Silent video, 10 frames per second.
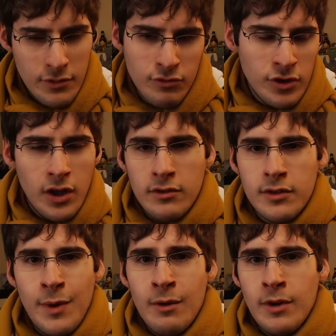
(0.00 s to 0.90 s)

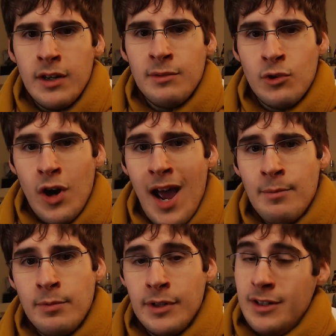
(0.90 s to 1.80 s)
talks about random
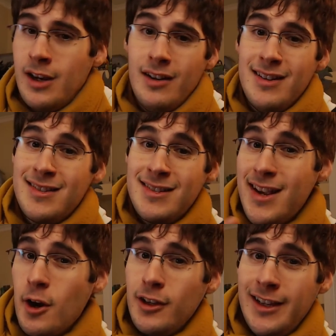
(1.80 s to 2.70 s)
crap, but not
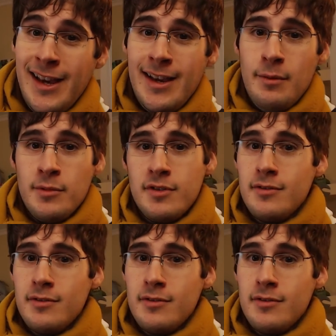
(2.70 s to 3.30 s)
necessarily games.